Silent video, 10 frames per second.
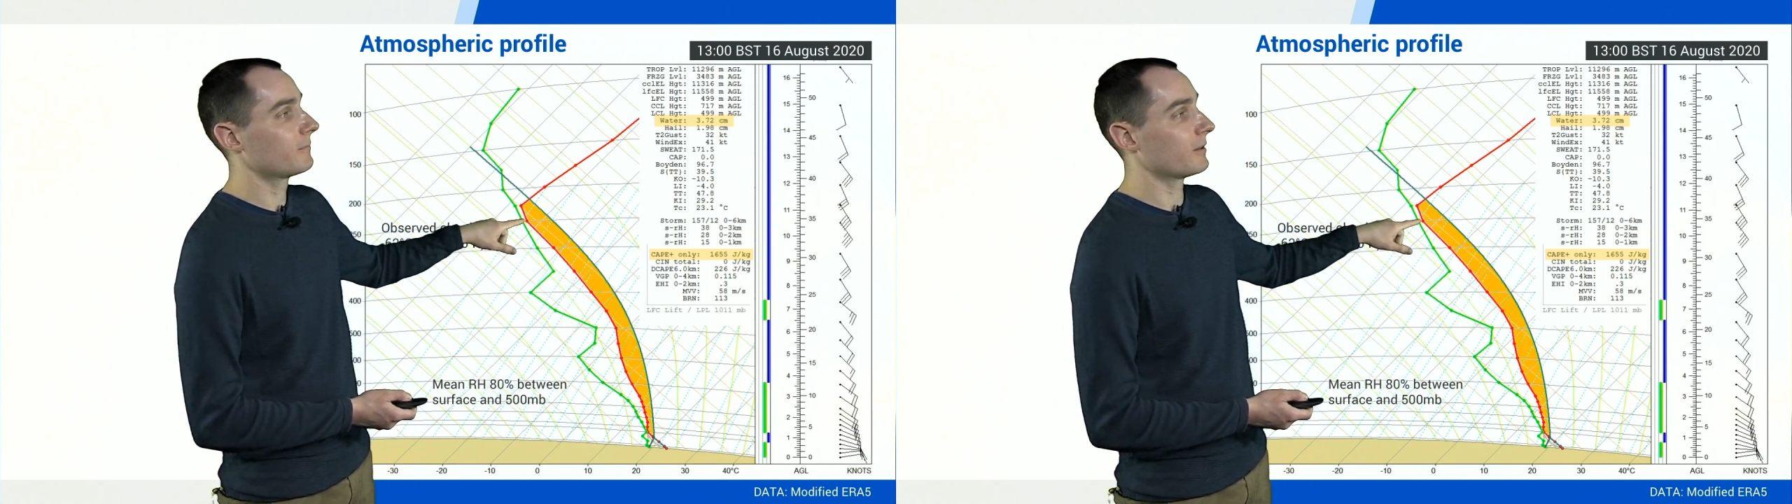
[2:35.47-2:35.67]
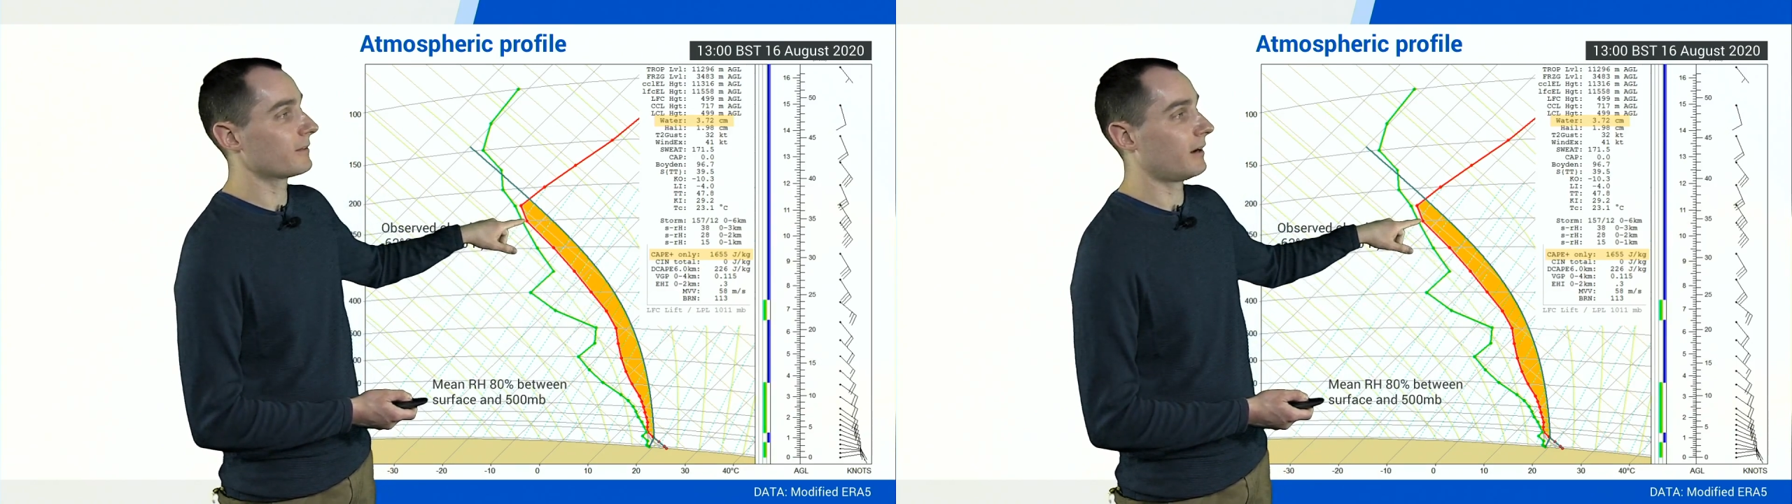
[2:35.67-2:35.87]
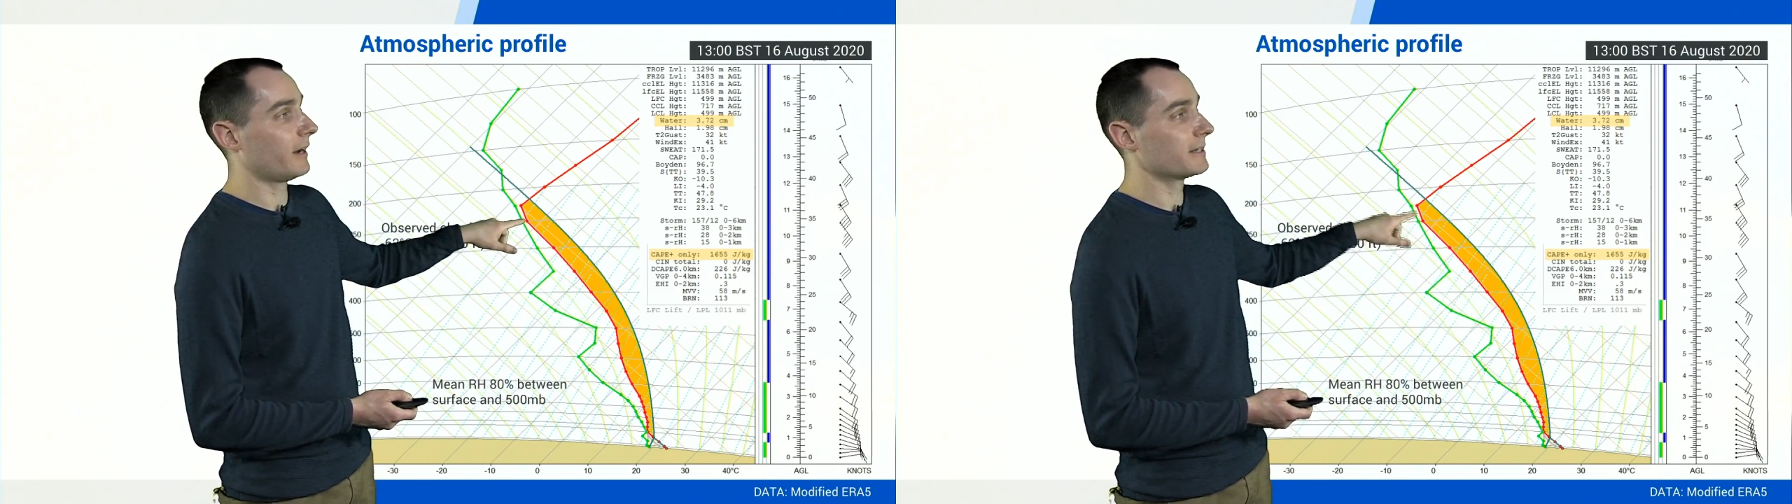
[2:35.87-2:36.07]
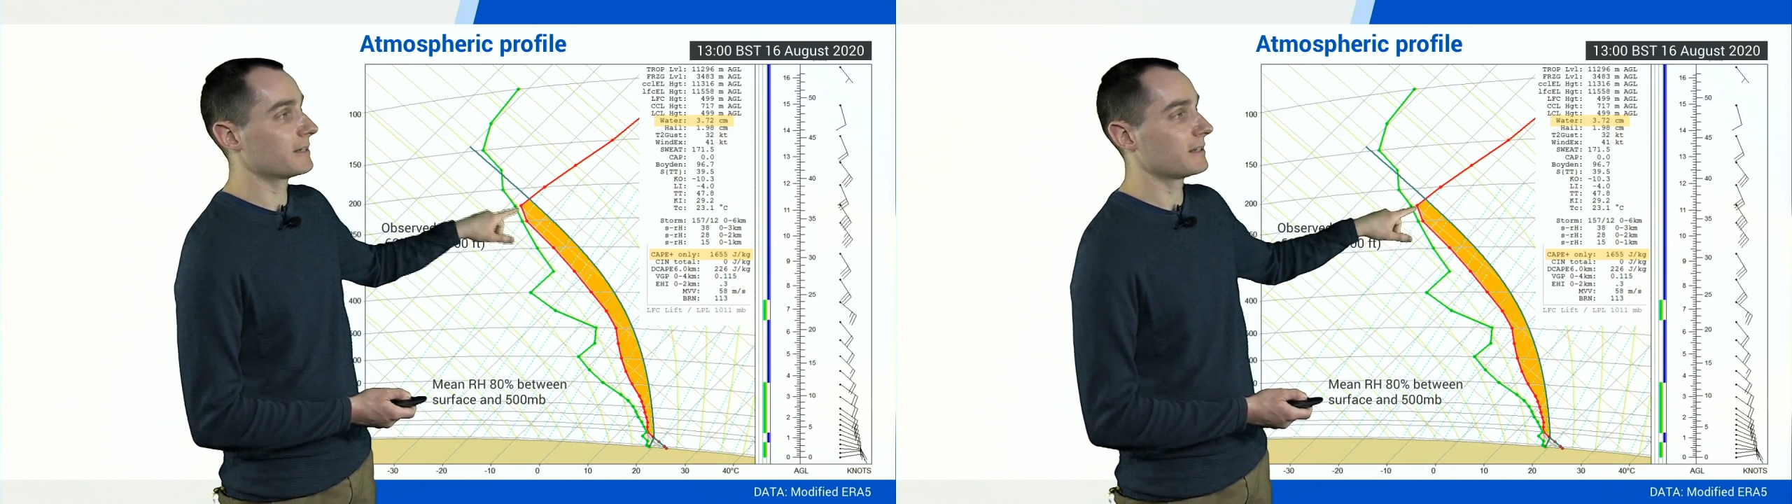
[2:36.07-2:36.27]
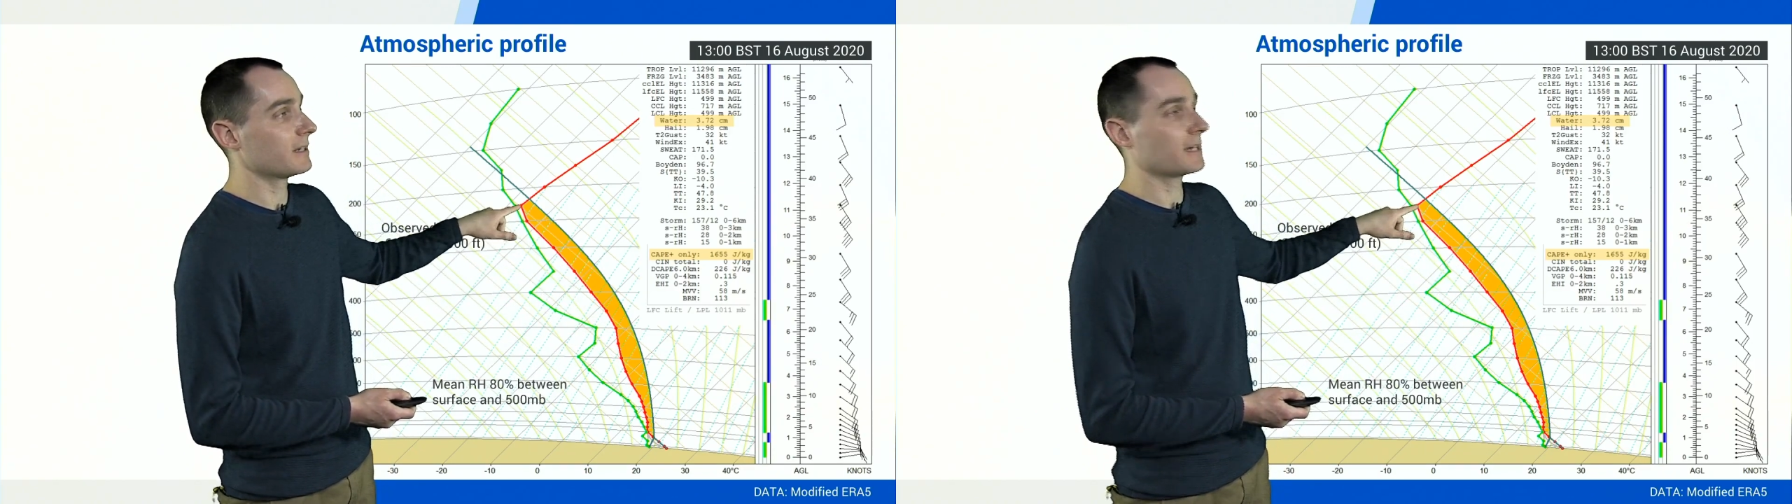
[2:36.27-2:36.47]
with height
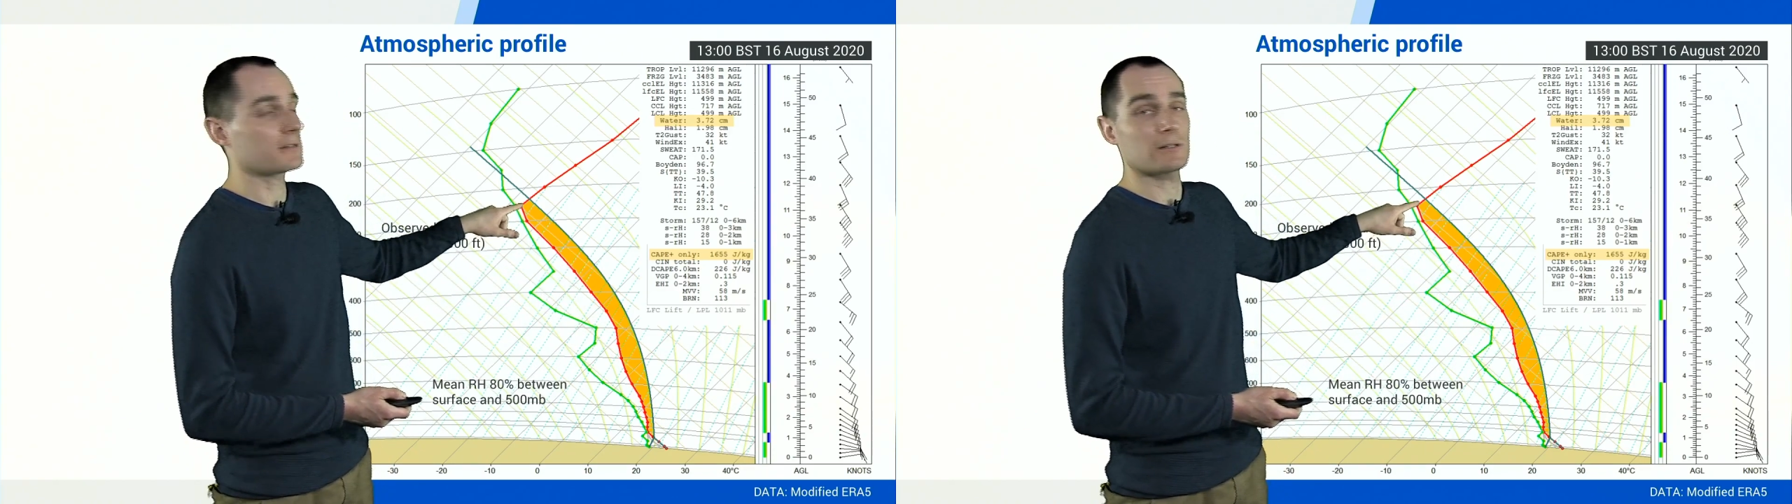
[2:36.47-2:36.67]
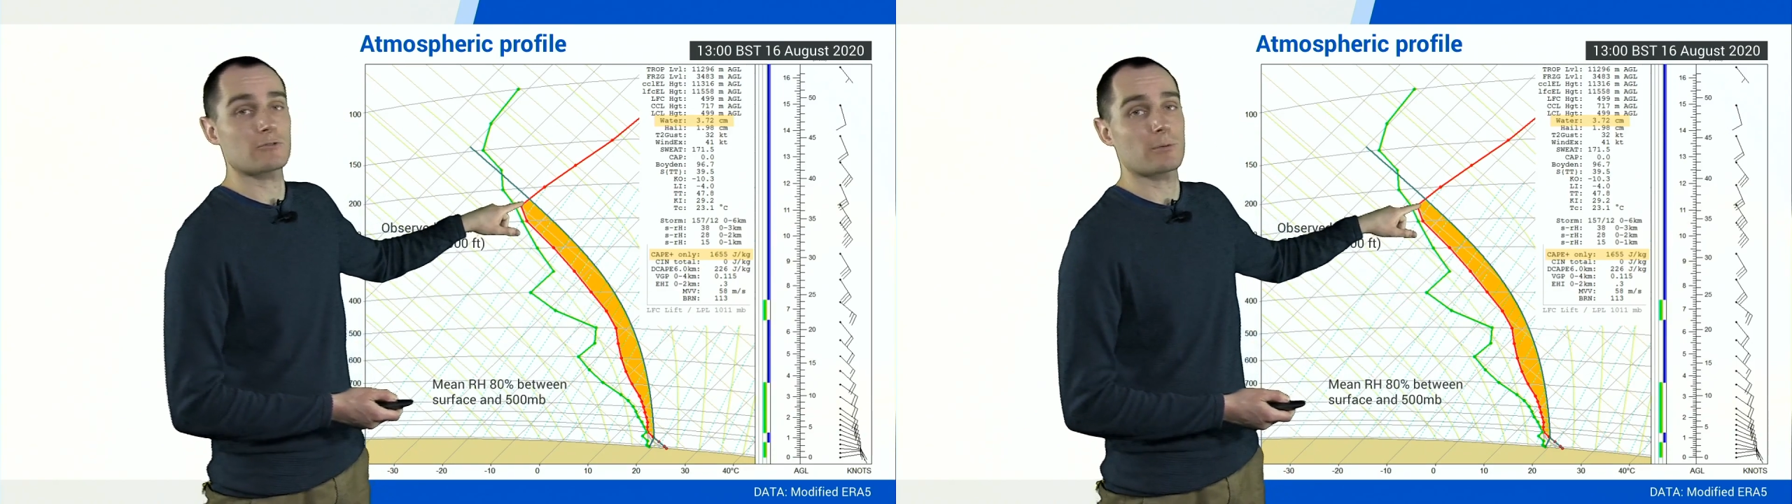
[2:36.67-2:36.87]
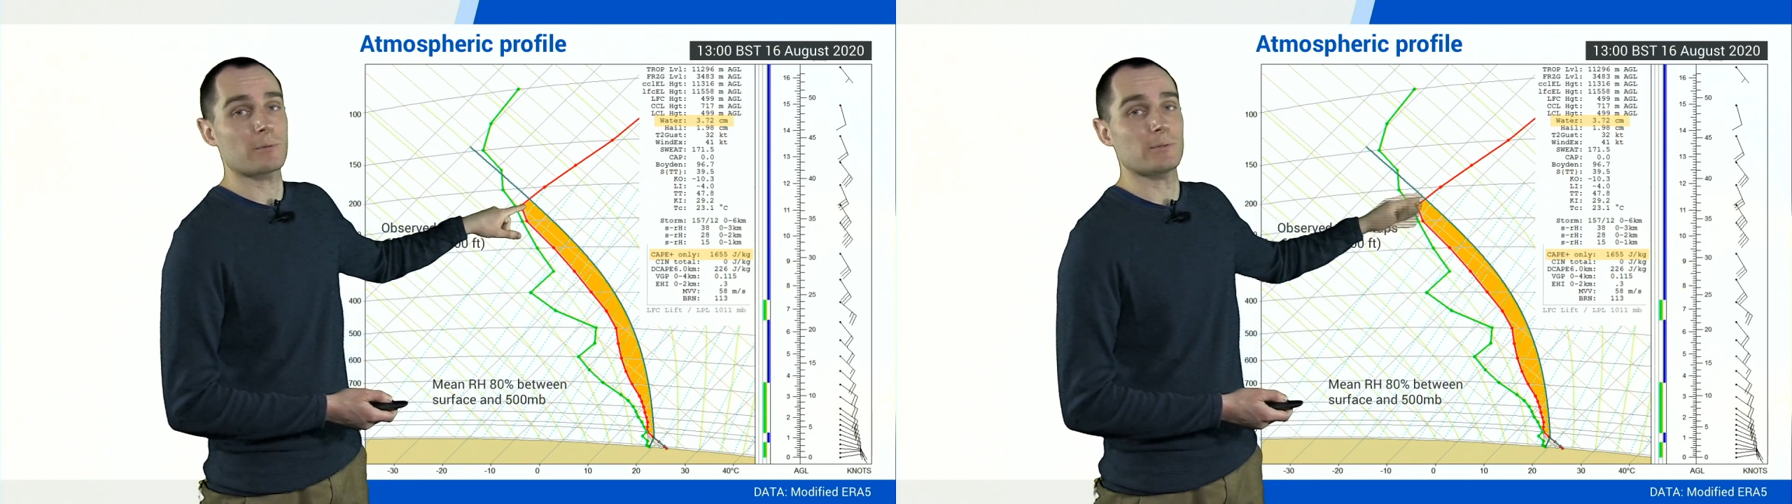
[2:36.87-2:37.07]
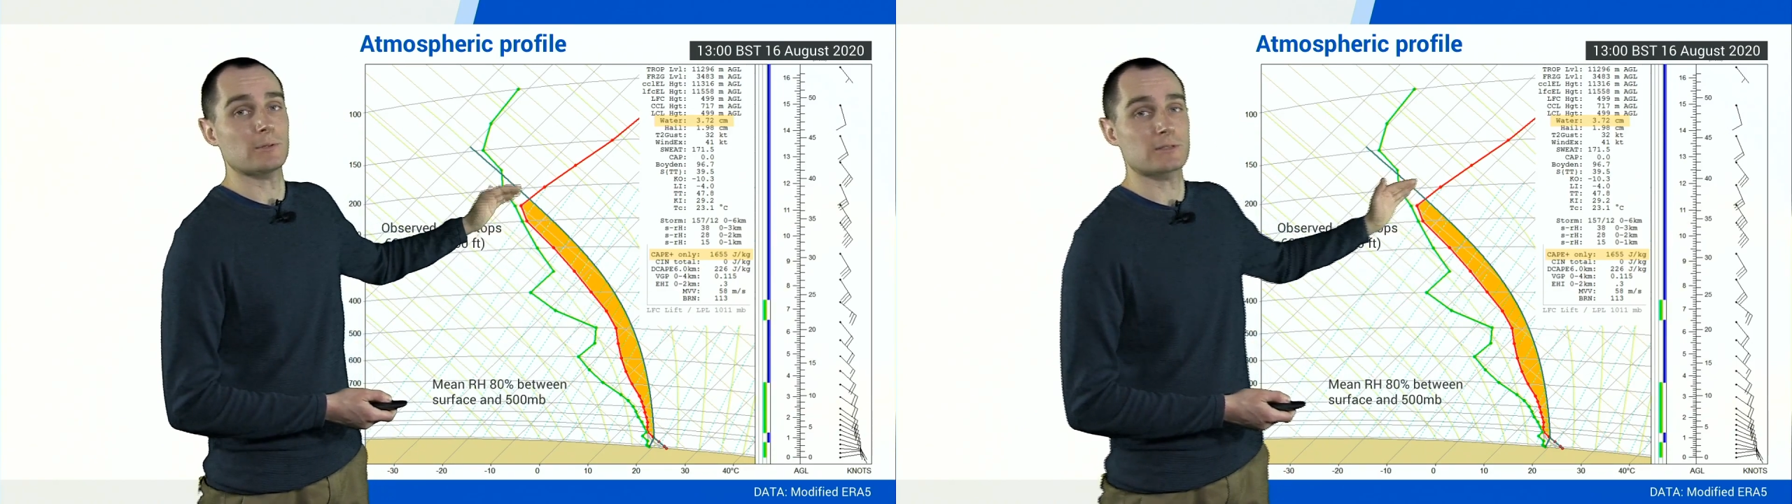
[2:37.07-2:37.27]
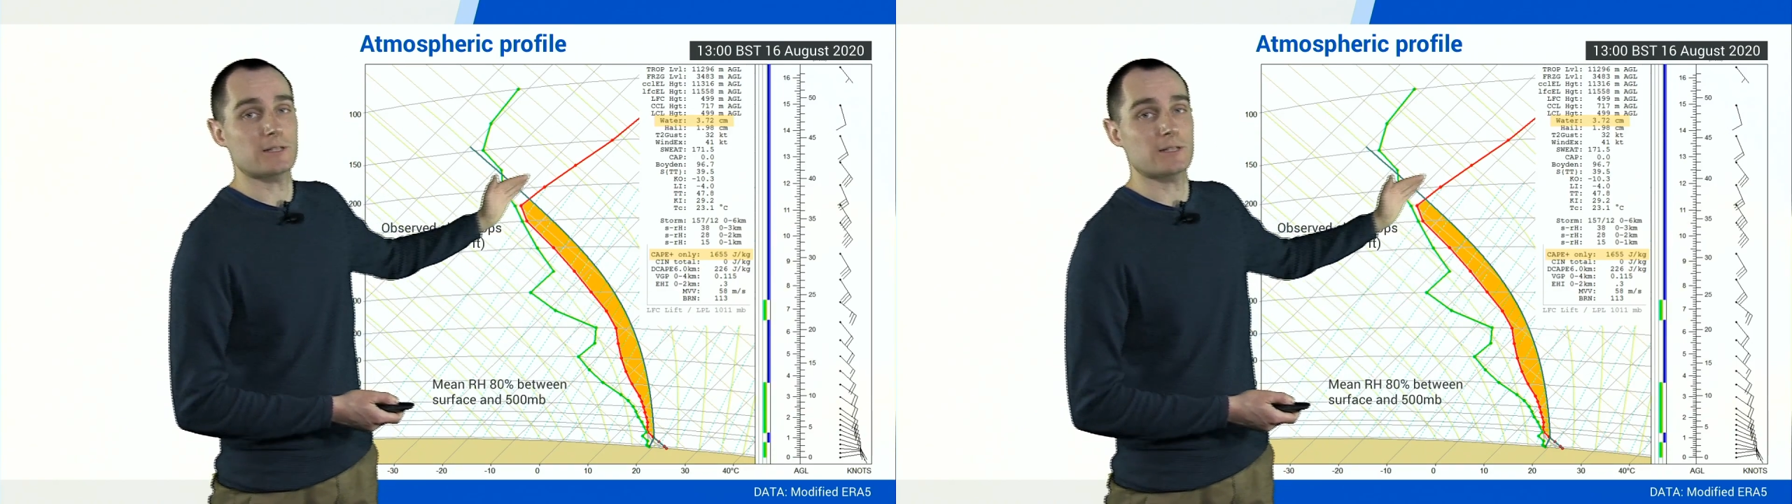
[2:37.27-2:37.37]
until you get to the tropopause